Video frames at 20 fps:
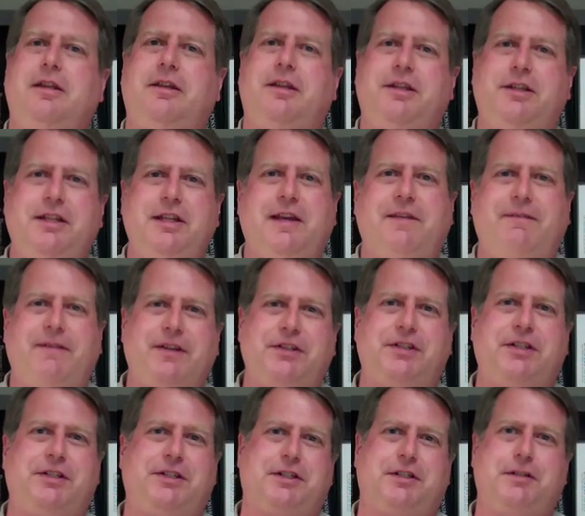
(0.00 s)
The
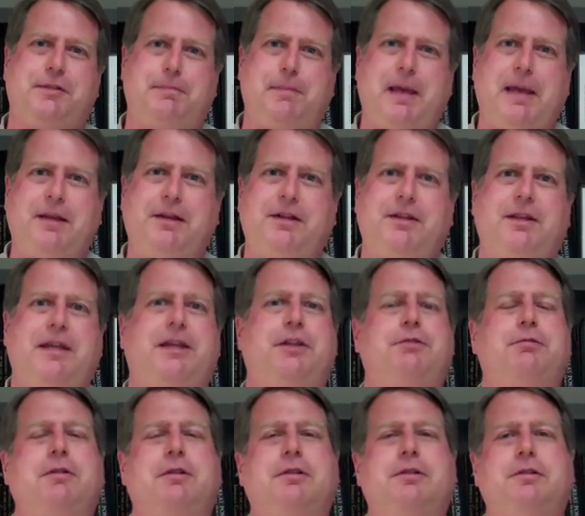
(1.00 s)
DFS has expanded that
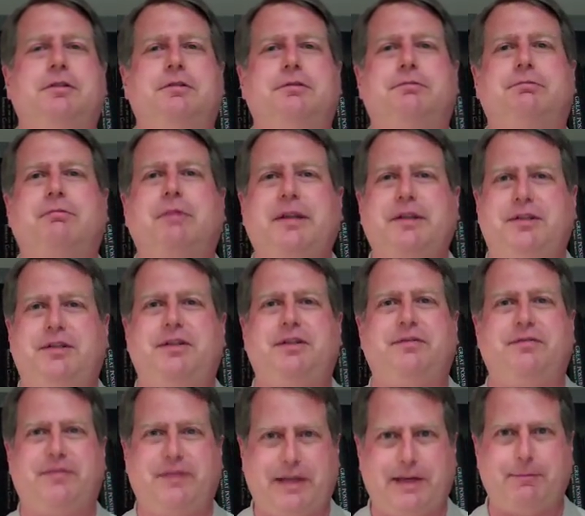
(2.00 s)
to include
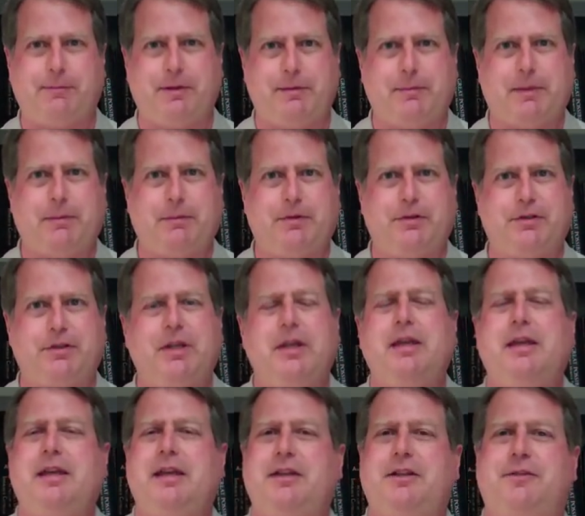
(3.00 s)
resident family members,
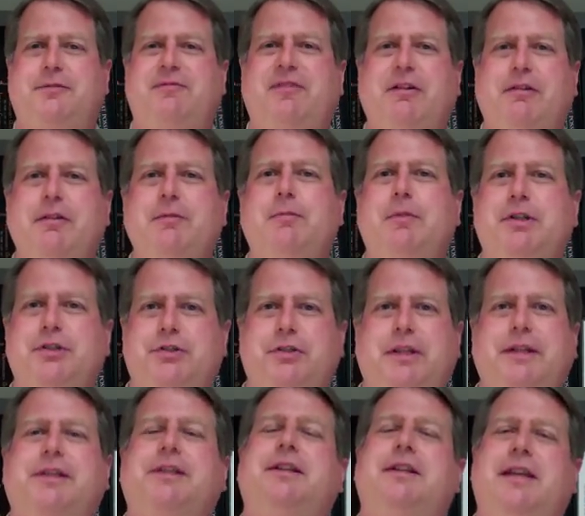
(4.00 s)
and it's very much
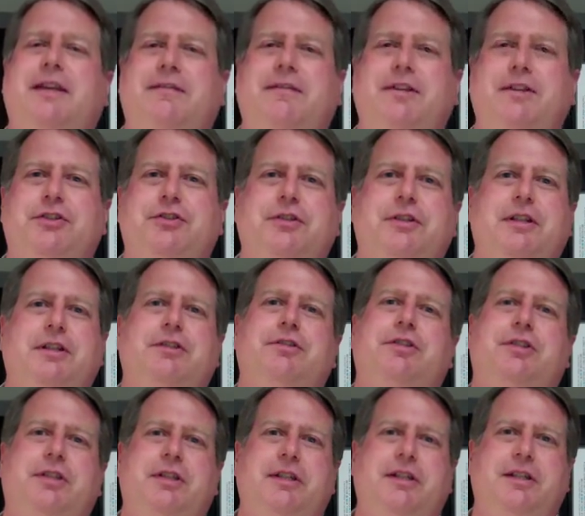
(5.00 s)
like the definition that you
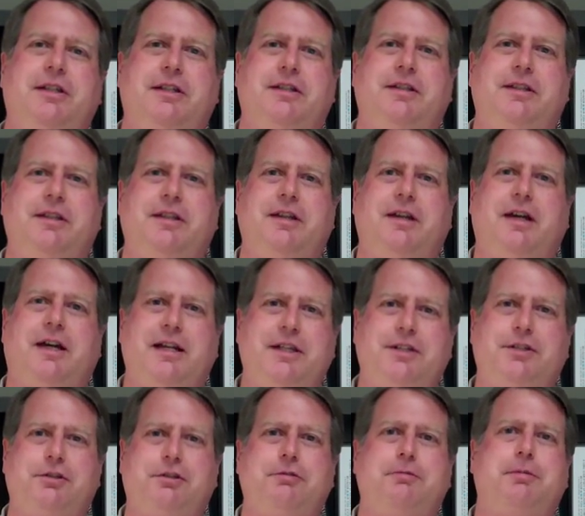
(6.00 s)
see in the
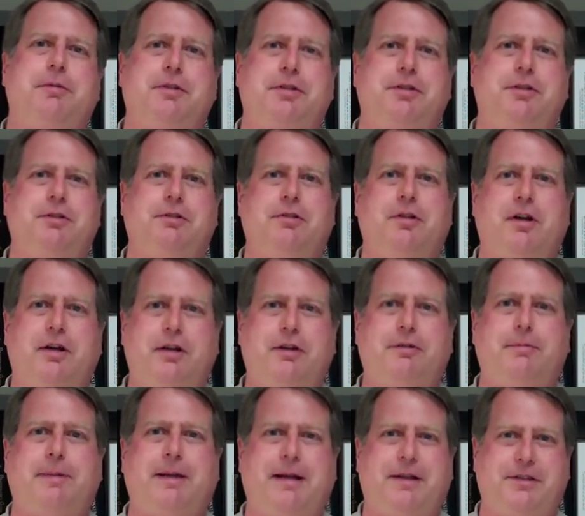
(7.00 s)
ISO personal
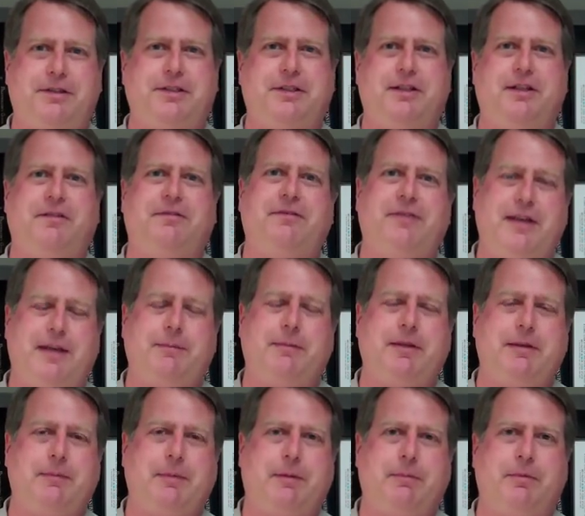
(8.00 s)
auto policy of
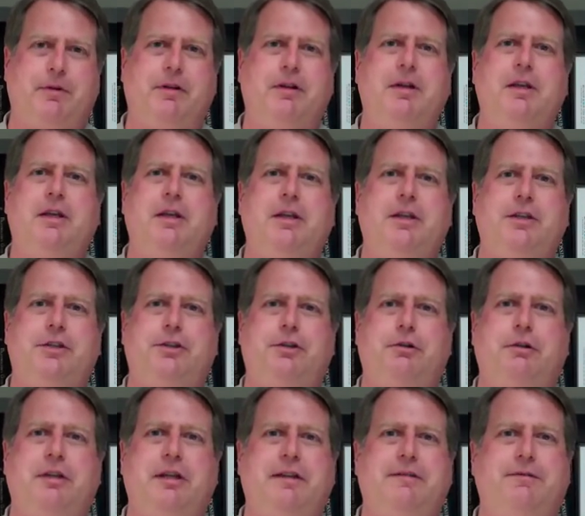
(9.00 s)
family member.
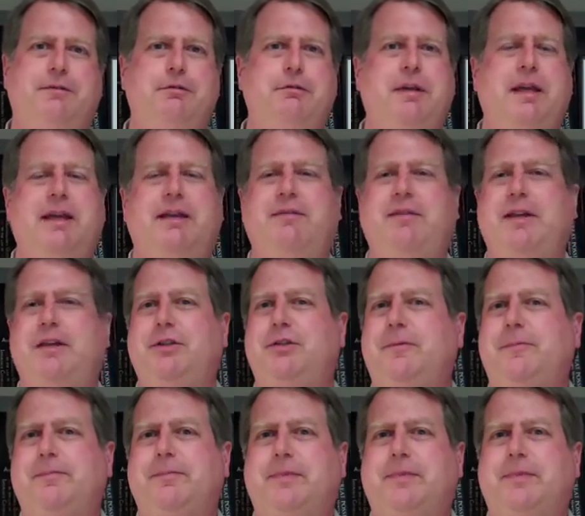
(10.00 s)
So if you have a